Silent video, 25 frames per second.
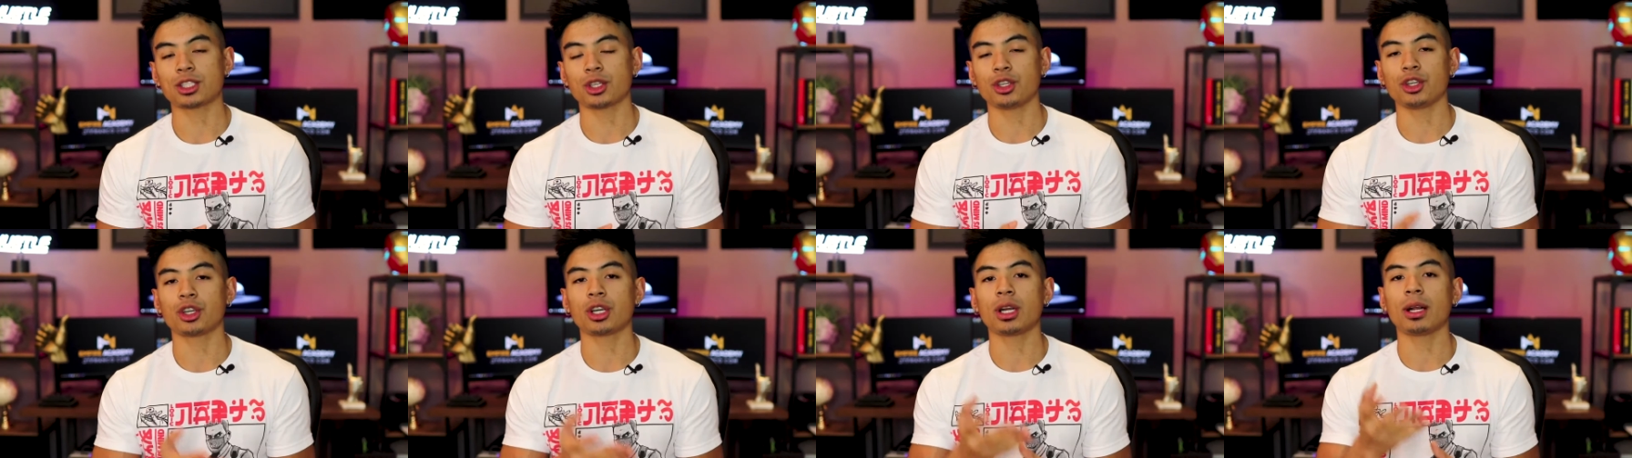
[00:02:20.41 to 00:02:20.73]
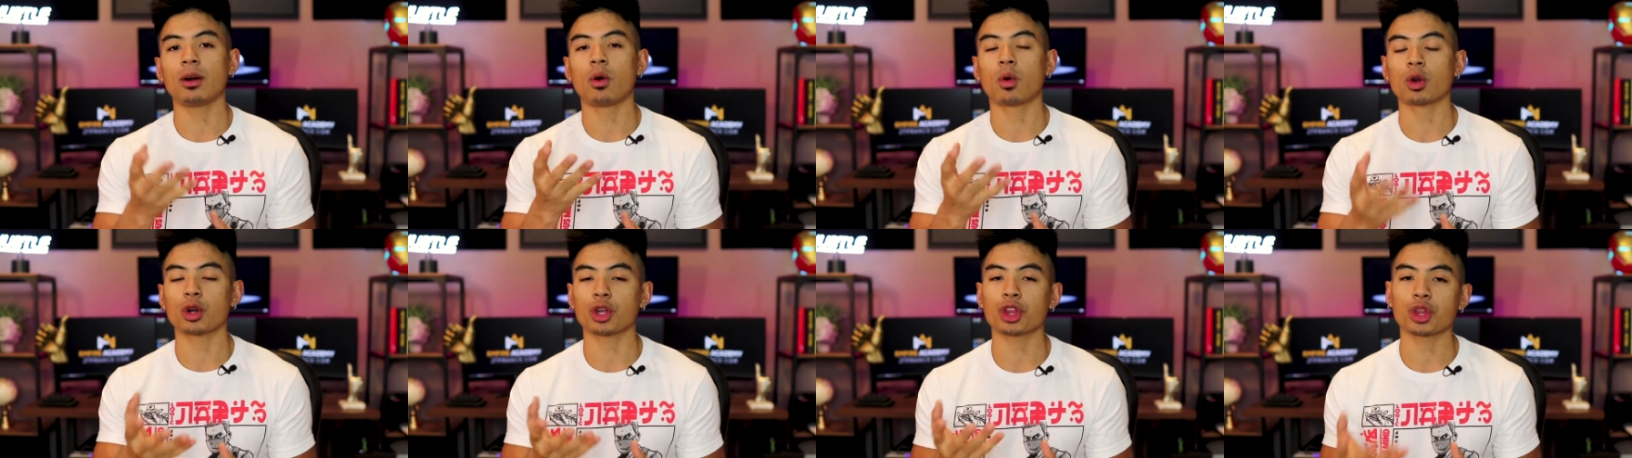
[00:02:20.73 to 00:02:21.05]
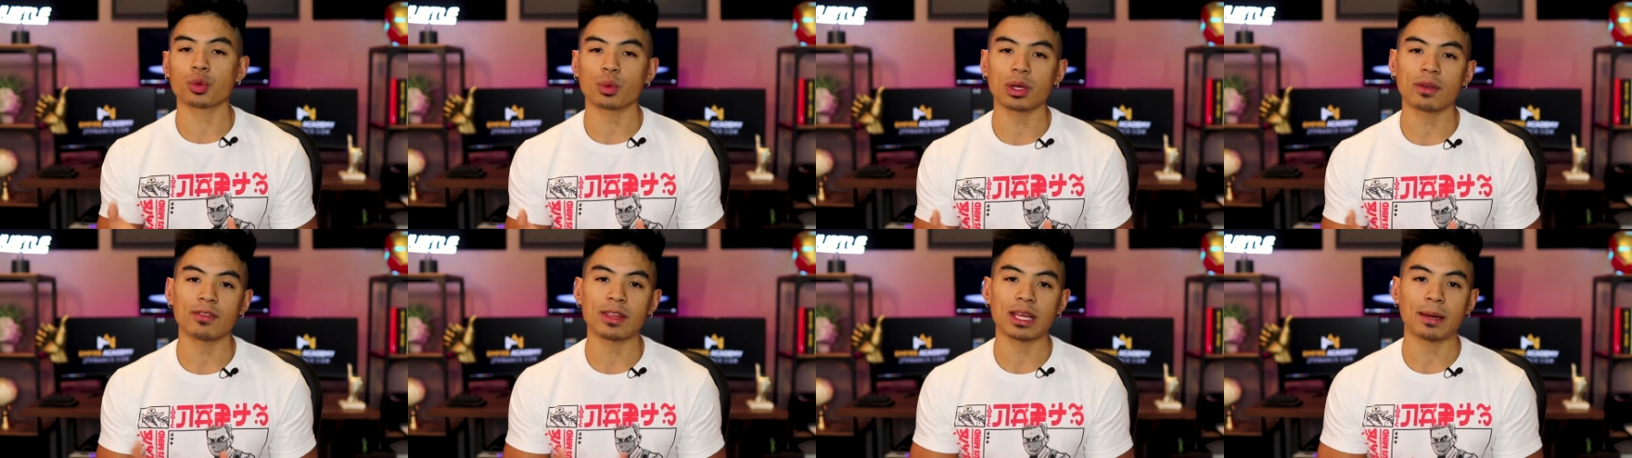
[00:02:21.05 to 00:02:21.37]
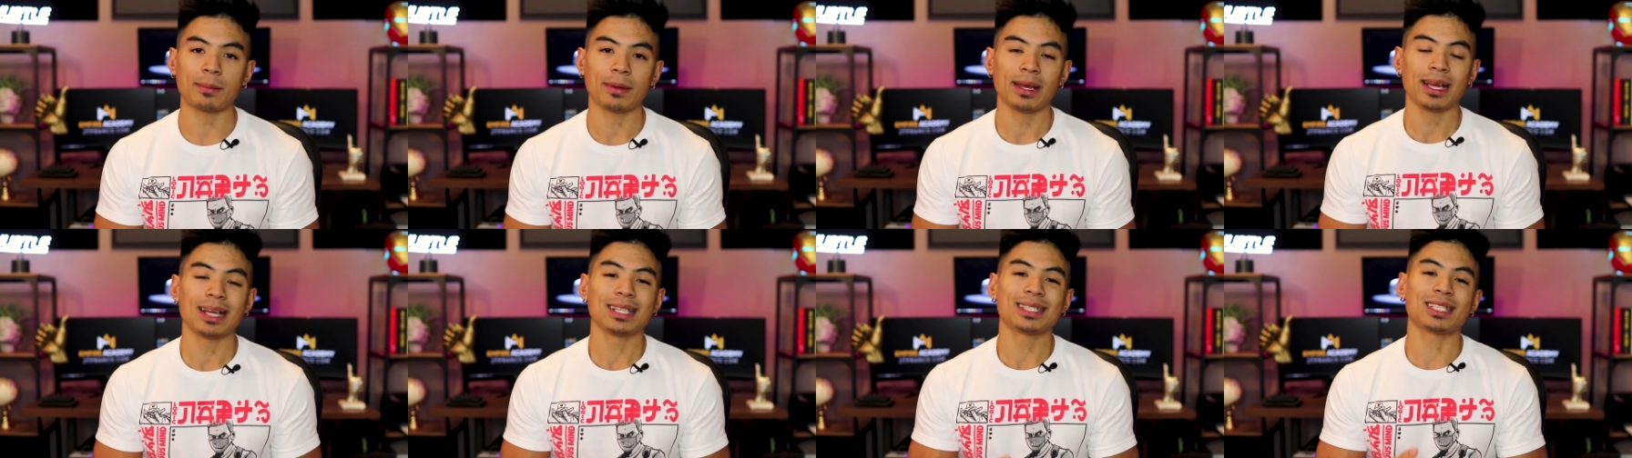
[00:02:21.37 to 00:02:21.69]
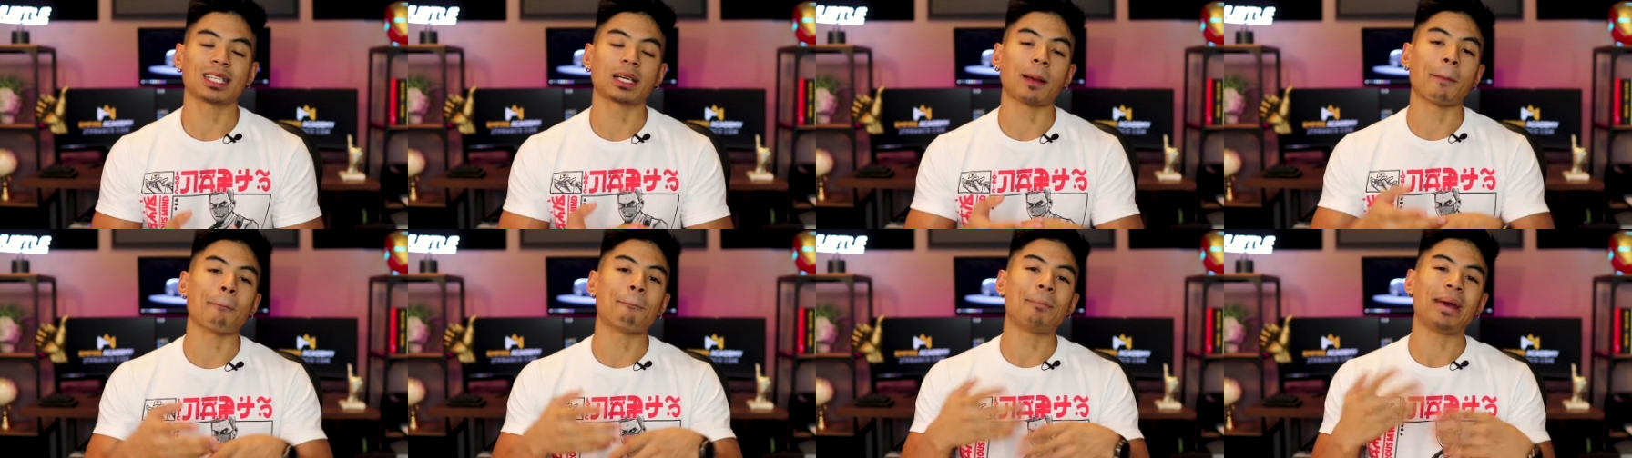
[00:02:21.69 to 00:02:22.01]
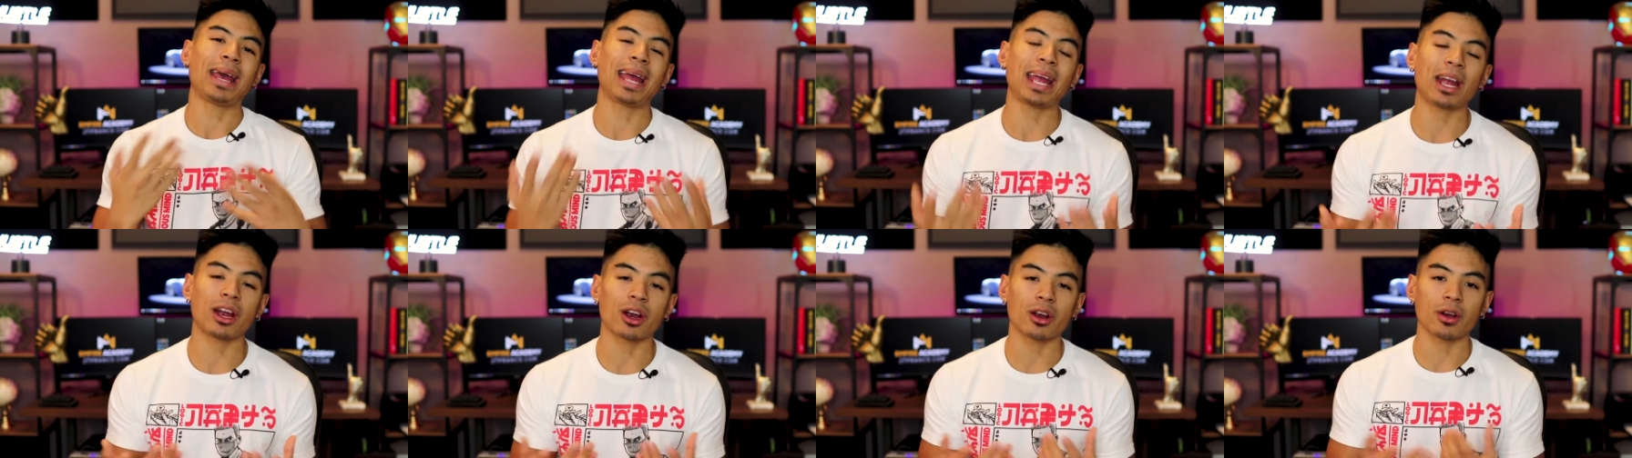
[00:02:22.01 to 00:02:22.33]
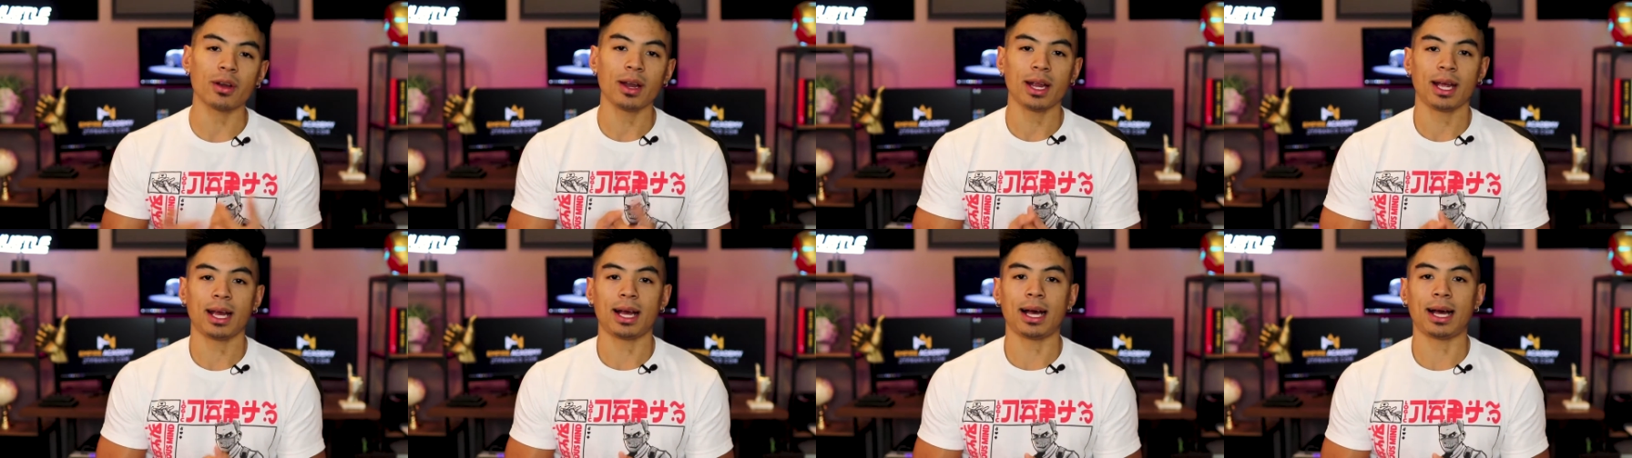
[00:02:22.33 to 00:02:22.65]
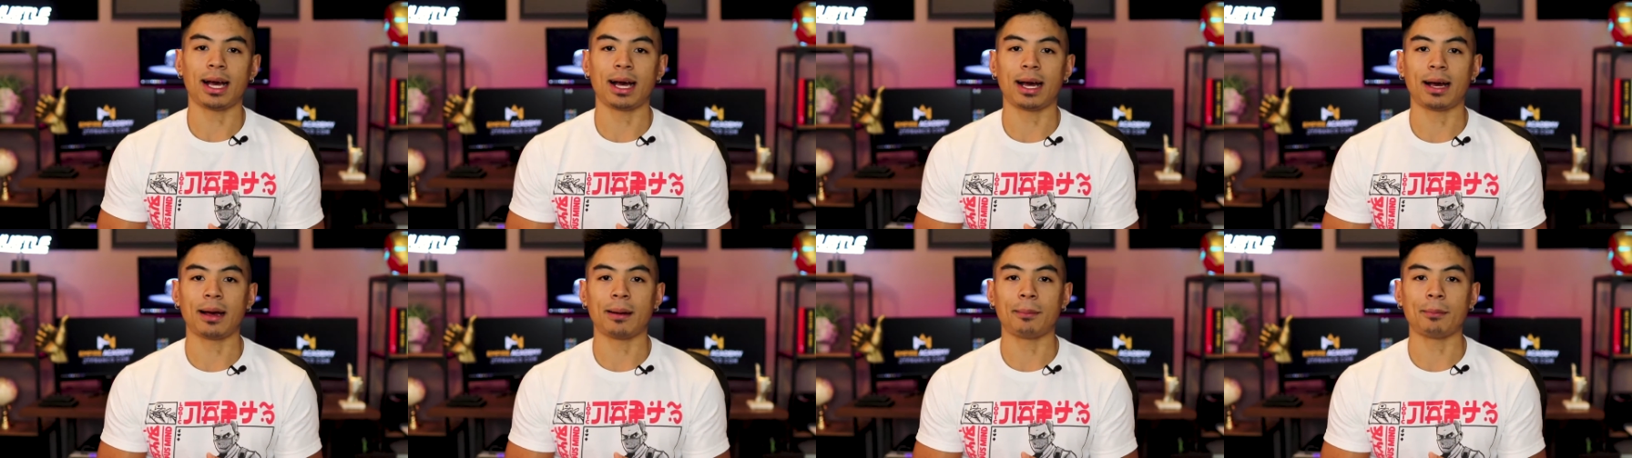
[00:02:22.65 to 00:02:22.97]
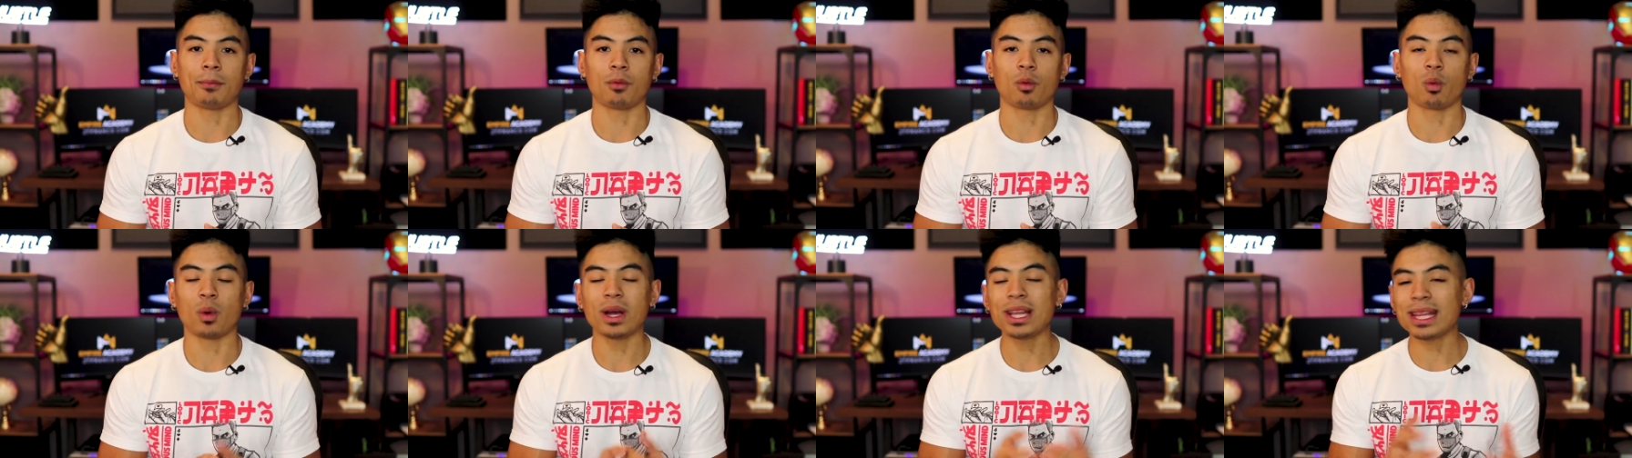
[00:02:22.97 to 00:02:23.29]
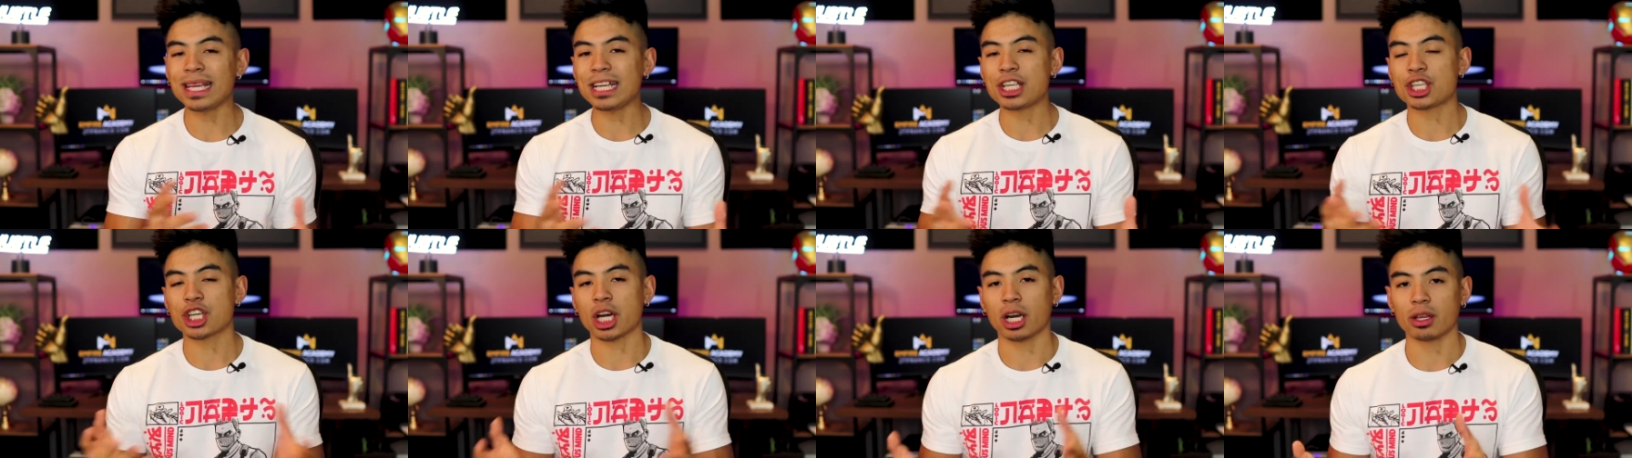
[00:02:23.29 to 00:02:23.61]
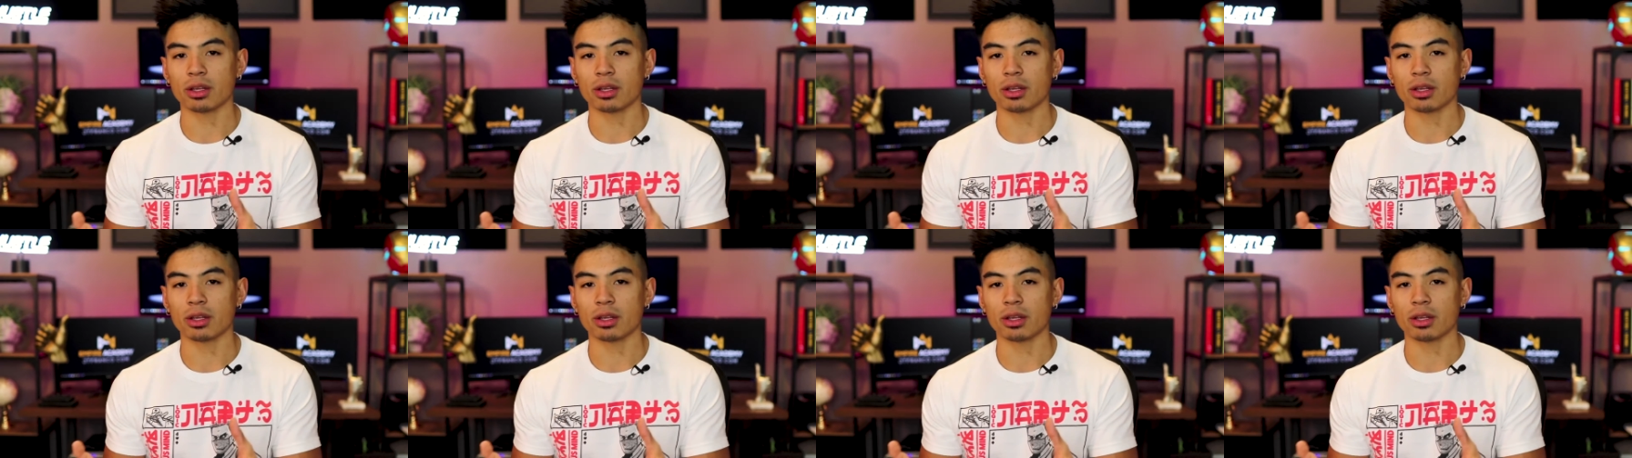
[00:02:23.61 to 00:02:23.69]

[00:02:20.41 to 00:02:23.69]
So you're gonna order three of them to compare um, with each